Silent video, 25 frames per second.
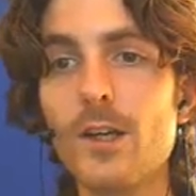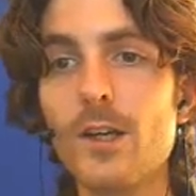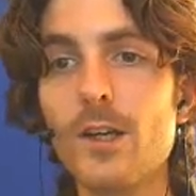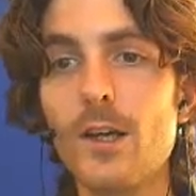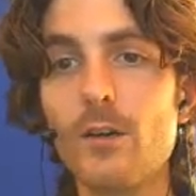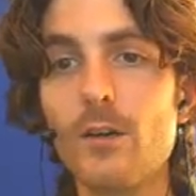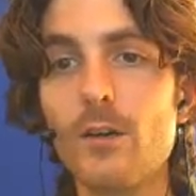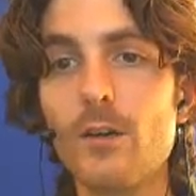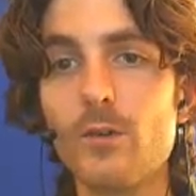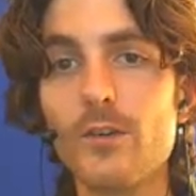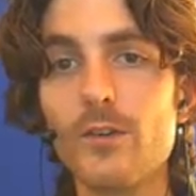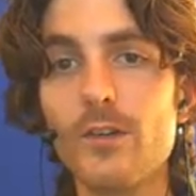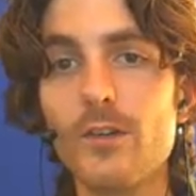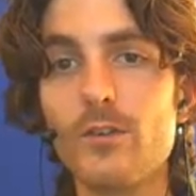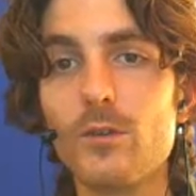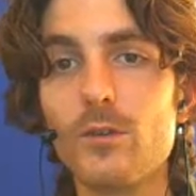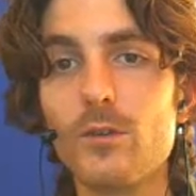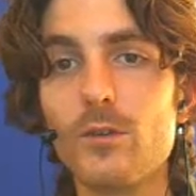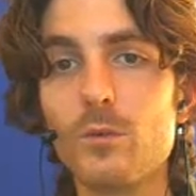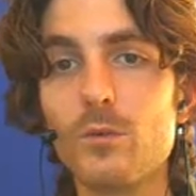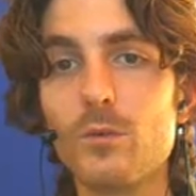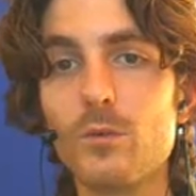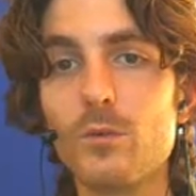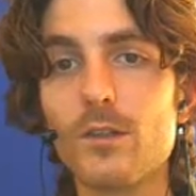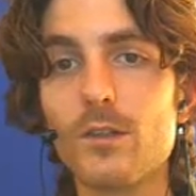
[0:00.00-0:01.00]
For this, you
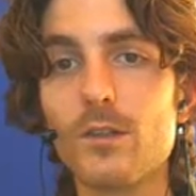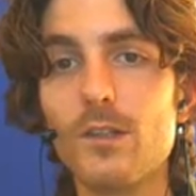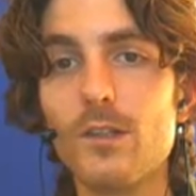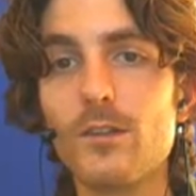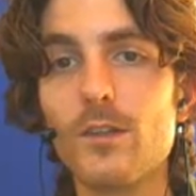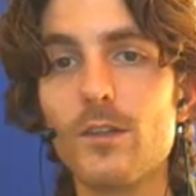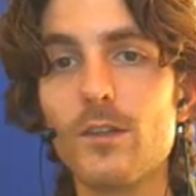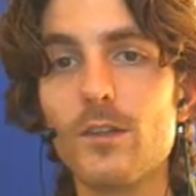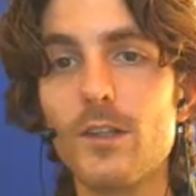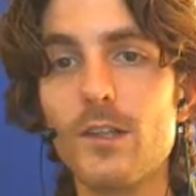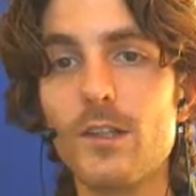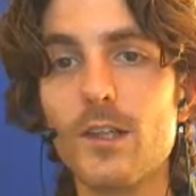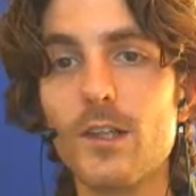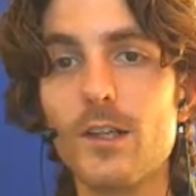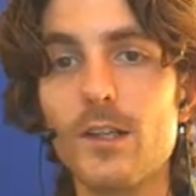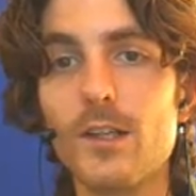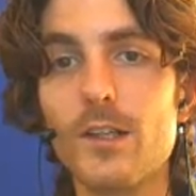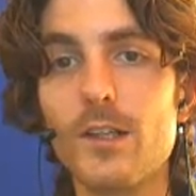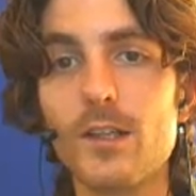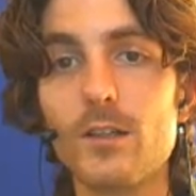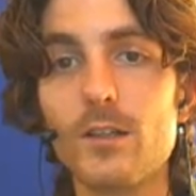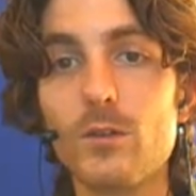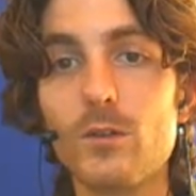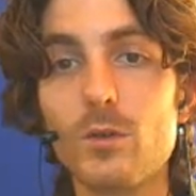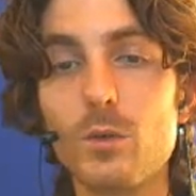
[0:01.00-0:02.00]
do not need the linear
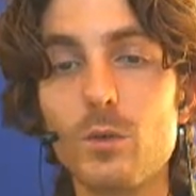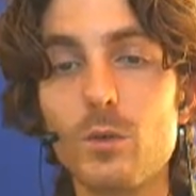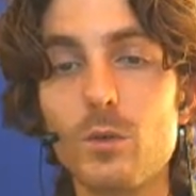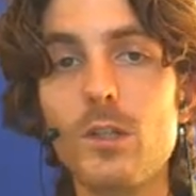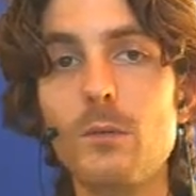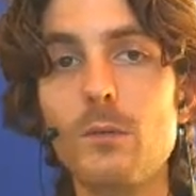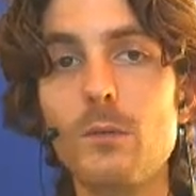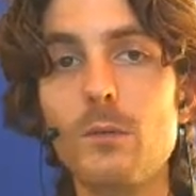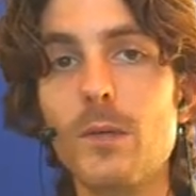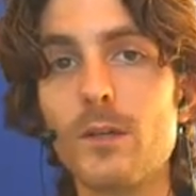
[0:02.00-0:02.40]
link 2D,